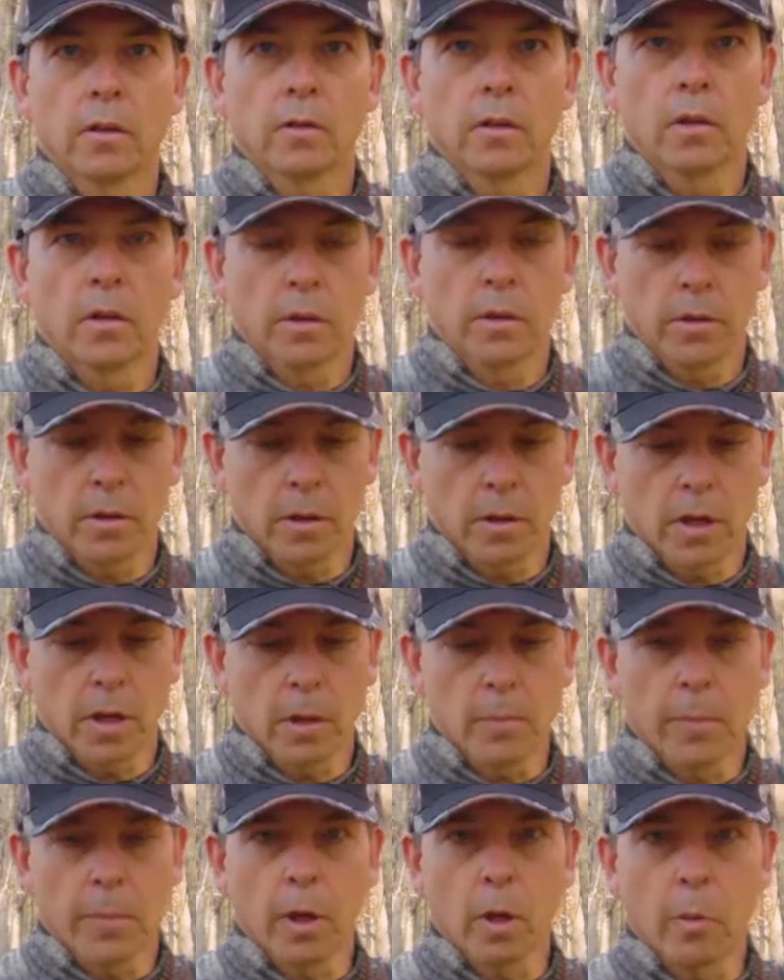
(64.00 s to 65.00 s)
So you're going
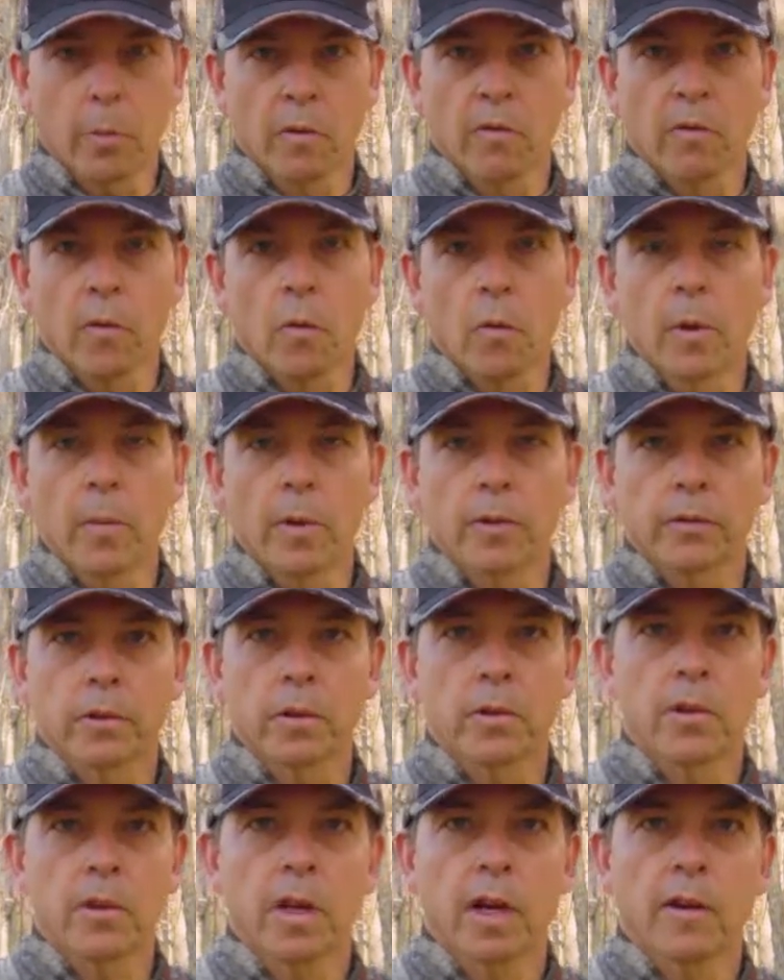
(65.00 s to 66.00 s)
to get better performance
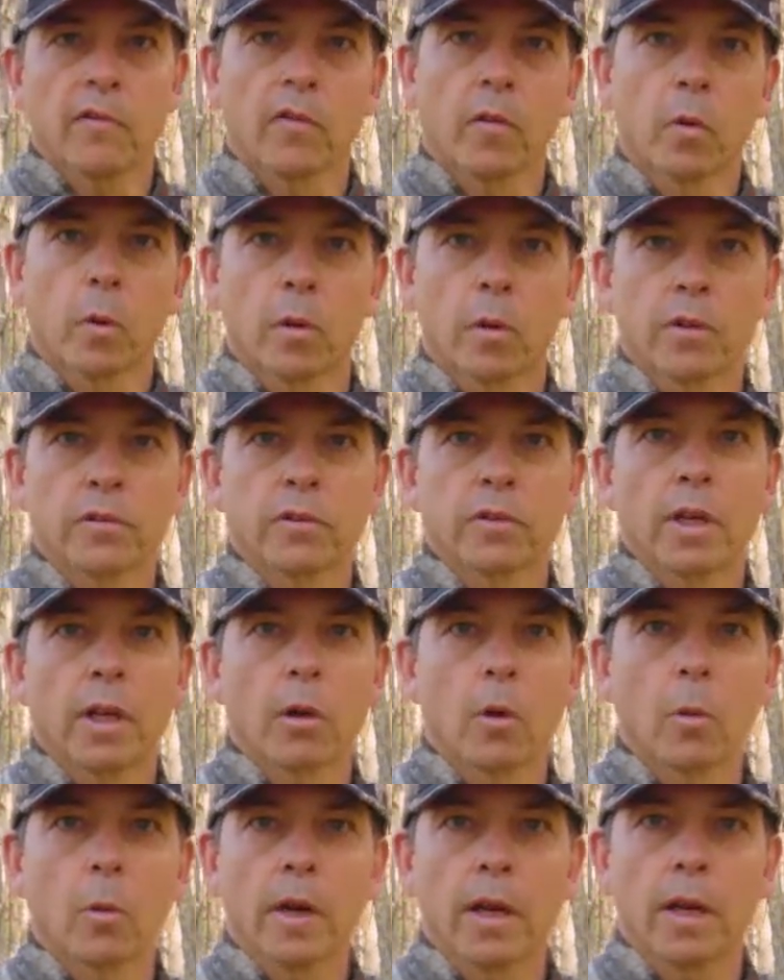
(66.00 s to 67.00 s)
because you got forward of
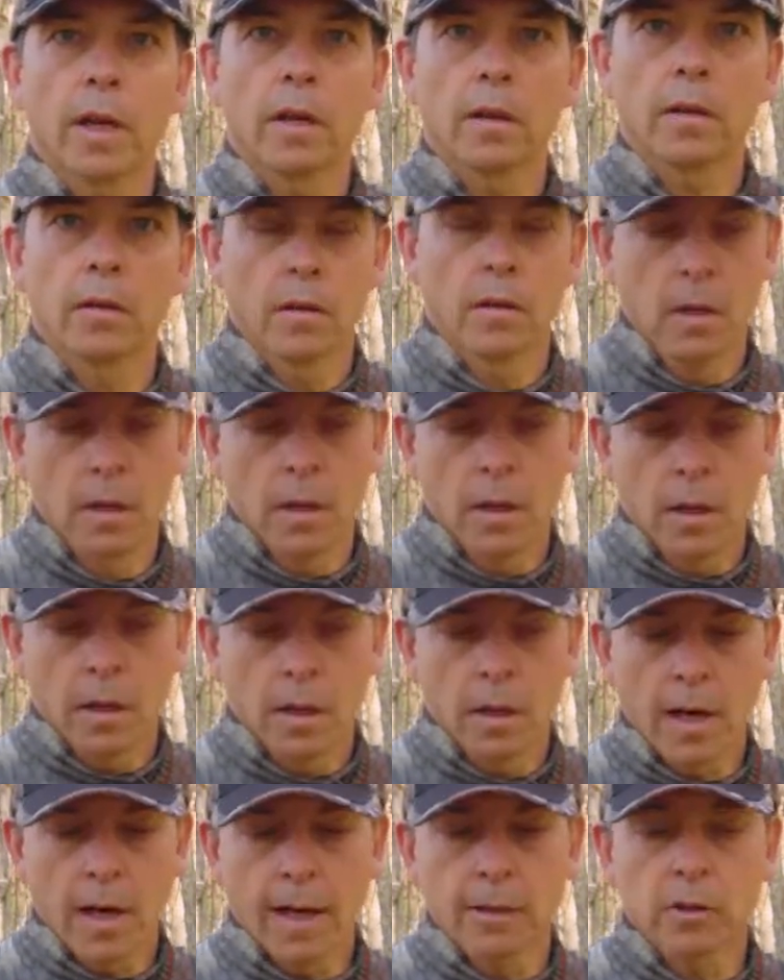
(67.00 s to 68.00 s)
center weighting.
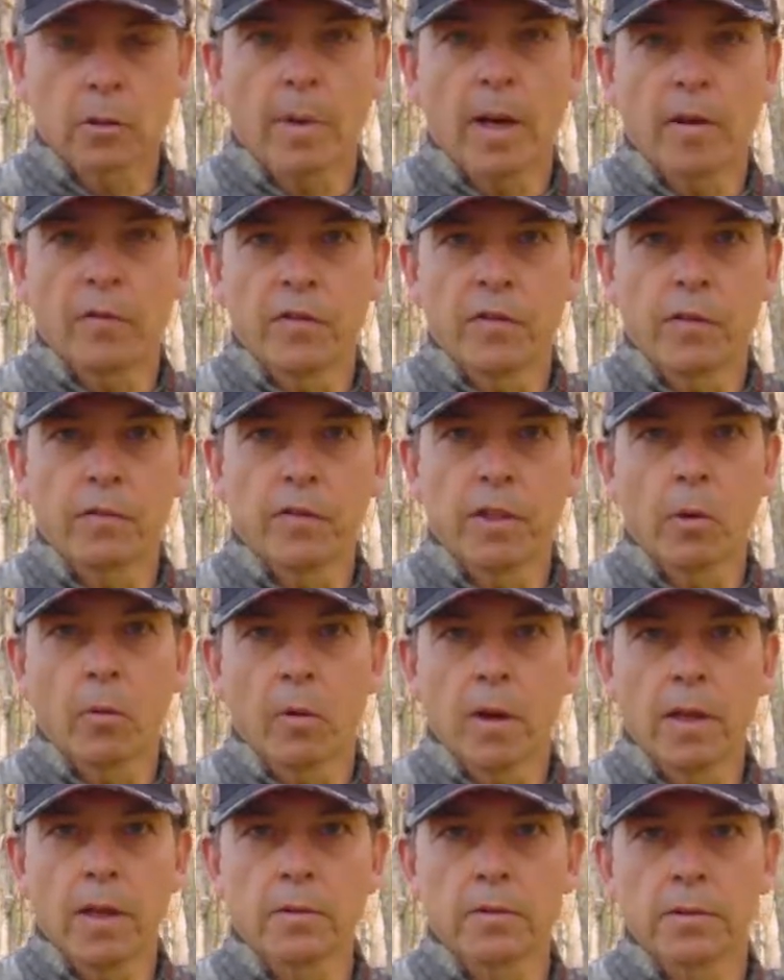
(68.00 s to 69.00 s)
It adds about 50
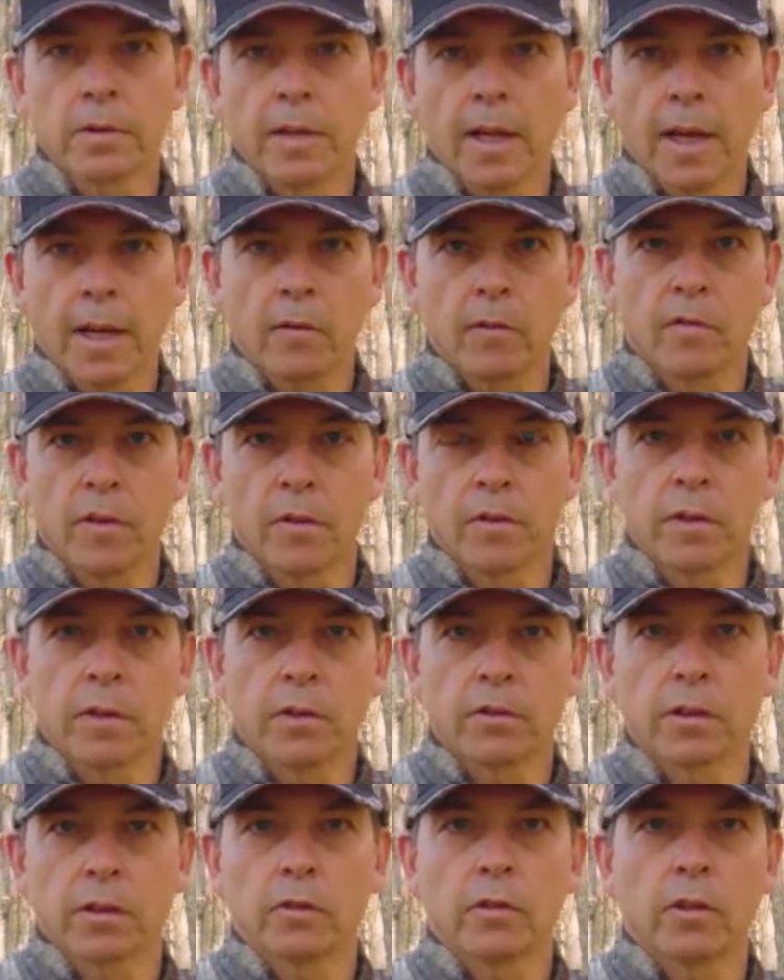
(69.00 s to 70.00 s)
grains net, 50
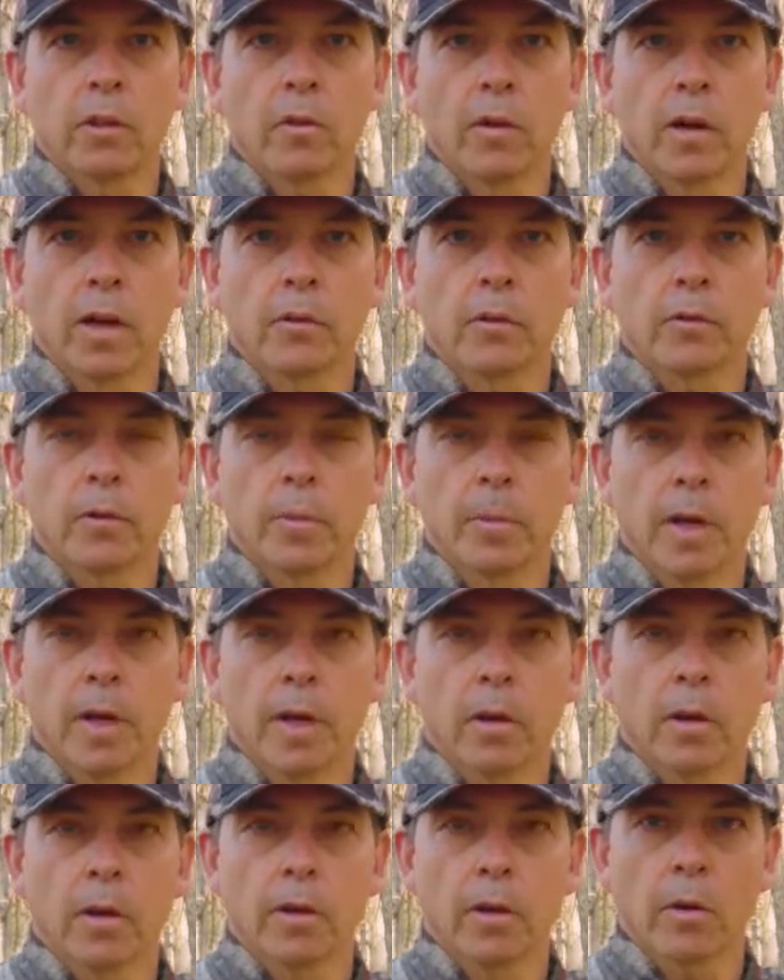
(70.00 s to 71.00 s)
to 60 grains
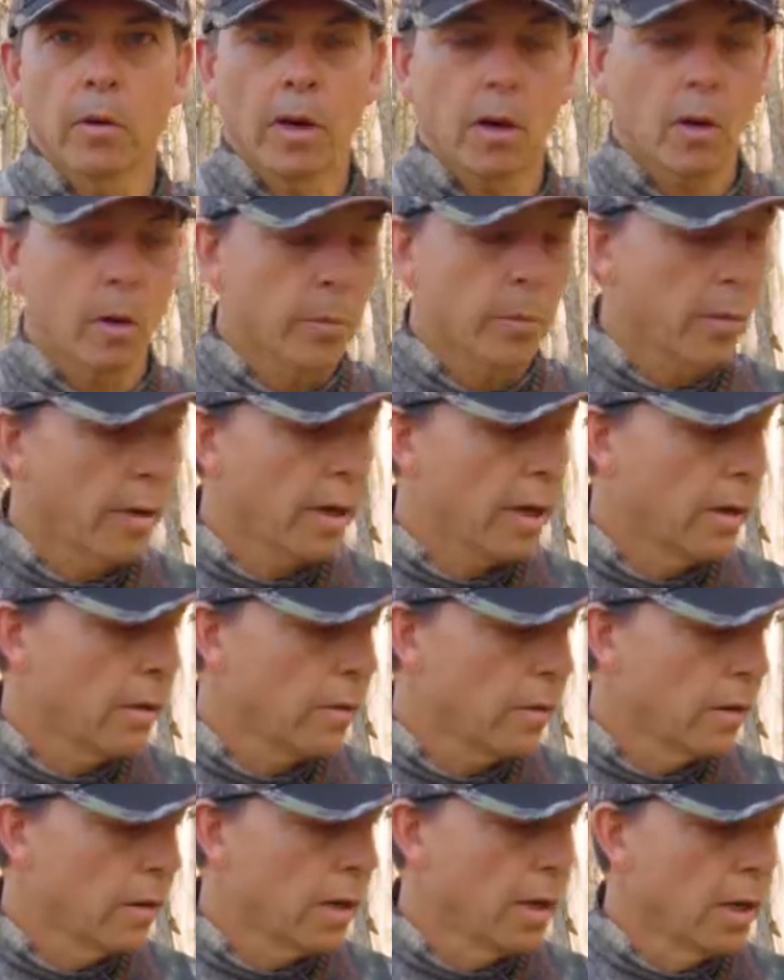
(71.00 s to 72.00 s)
depending on your arrow
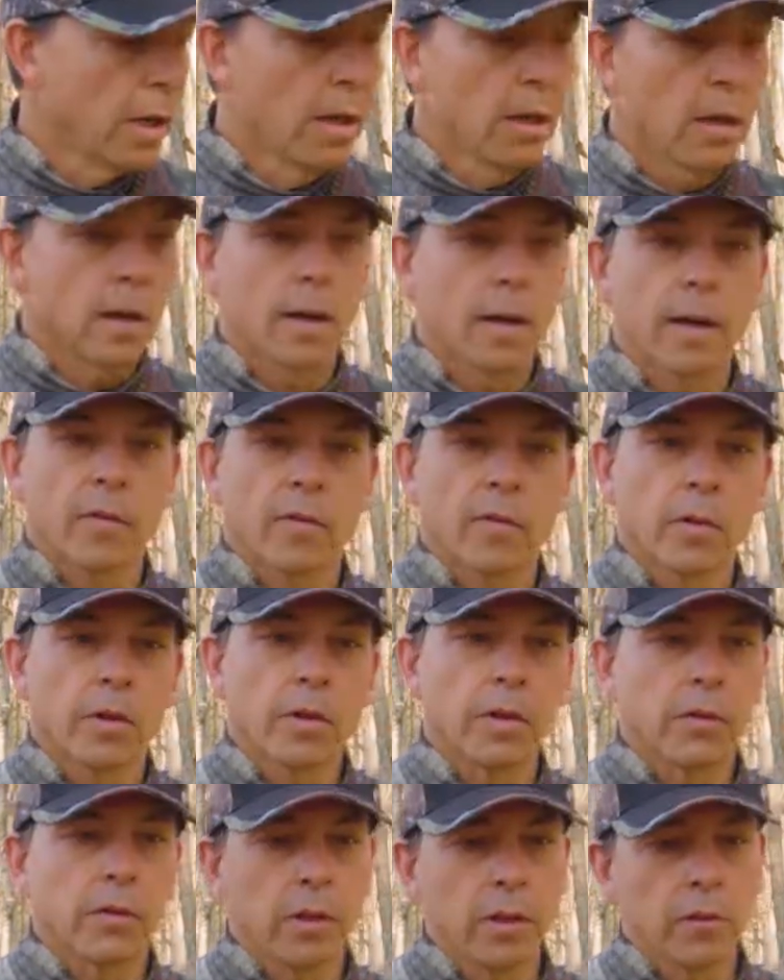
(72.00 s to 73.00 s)
brand. For
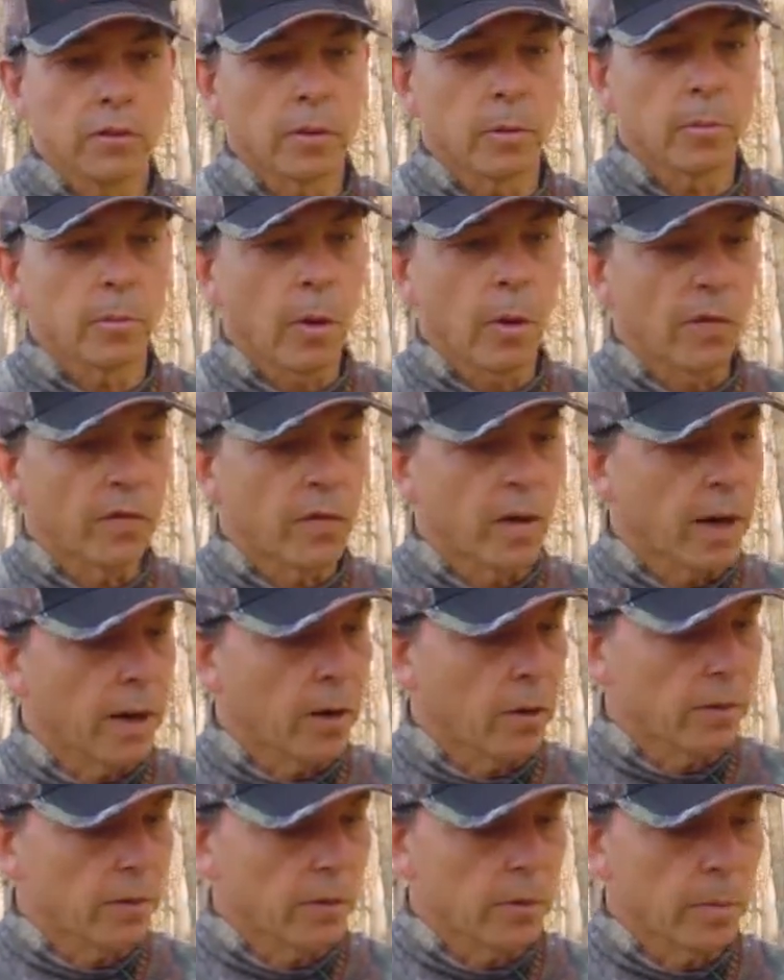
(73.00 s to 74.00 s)
these Easton bow
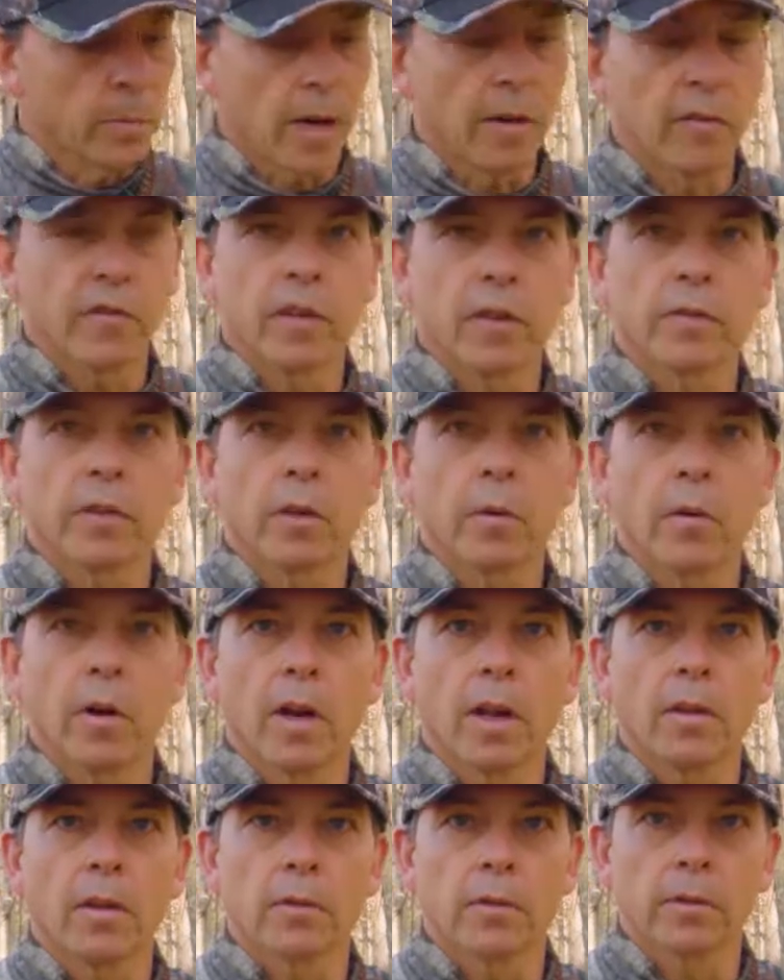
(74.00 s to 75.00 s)
fires, it's about 50
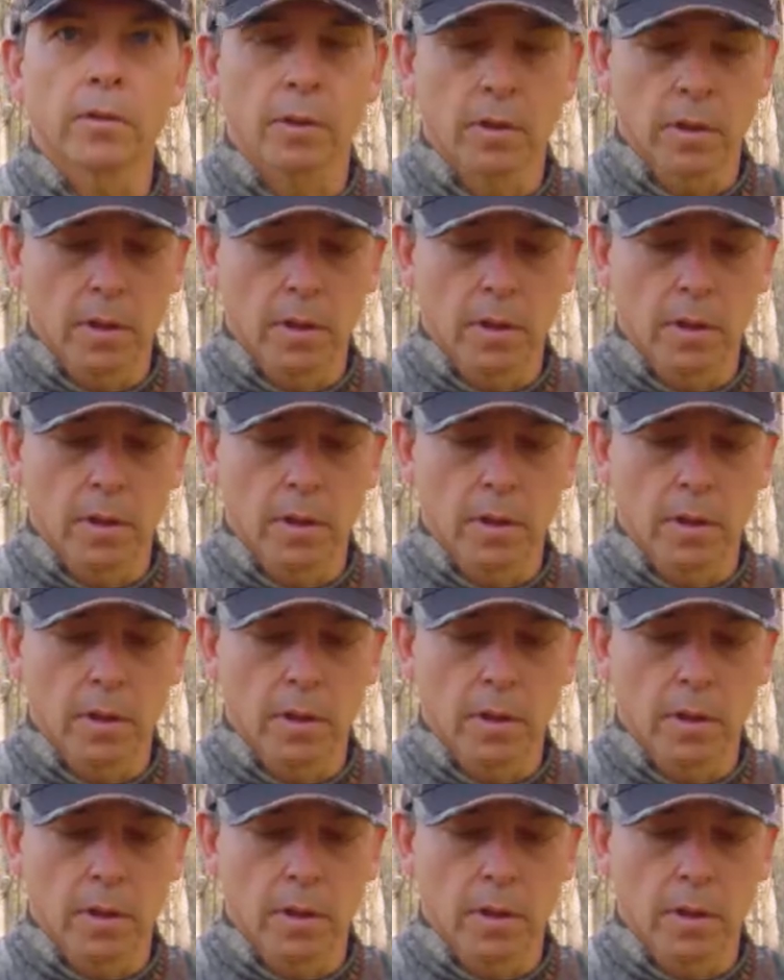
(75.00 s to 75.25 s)
grains.